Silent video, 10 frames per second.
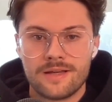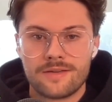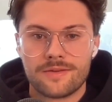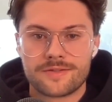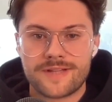
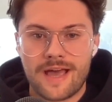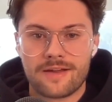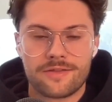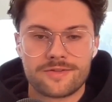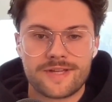the
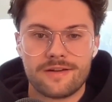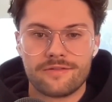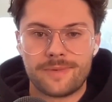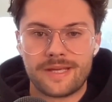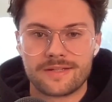state
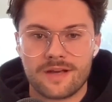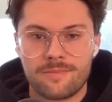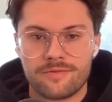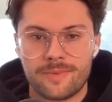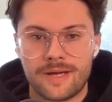of being top
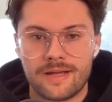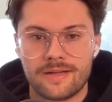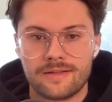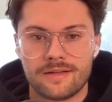of mind